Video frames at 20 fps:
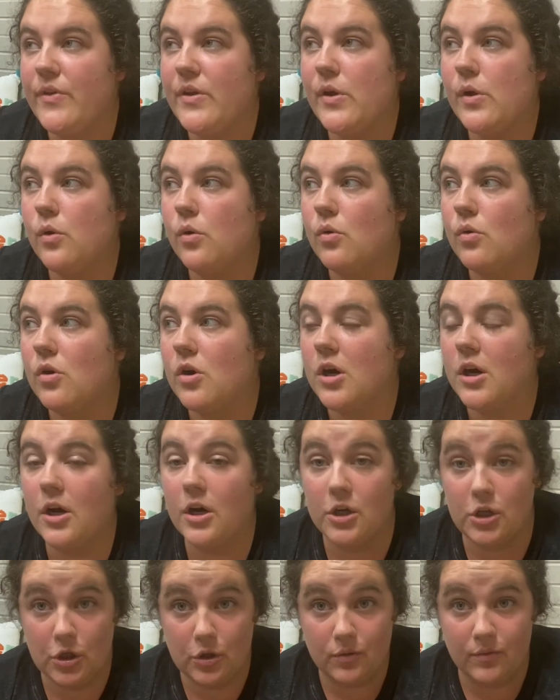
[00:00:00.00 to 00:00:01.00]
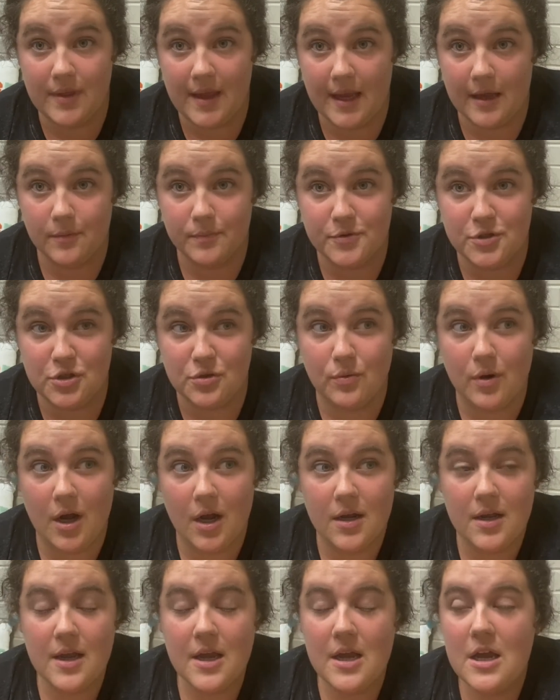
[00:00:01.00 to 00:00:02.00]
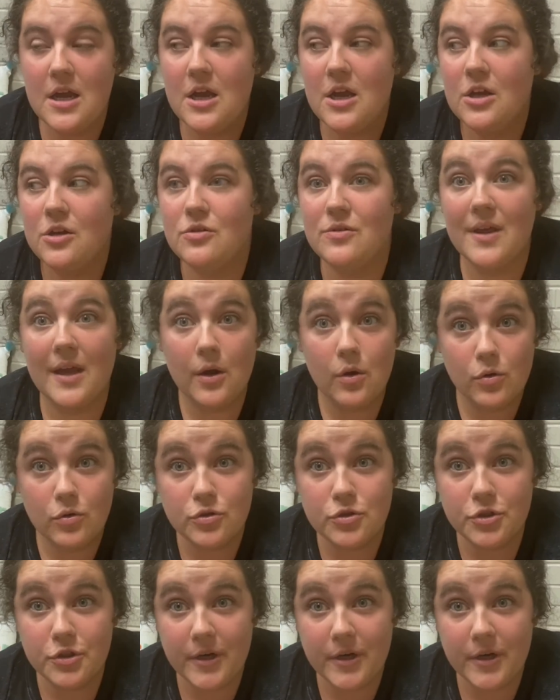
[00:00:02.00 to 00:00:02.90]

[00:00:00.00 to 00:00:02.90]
Or they helped you walk. Do they hold your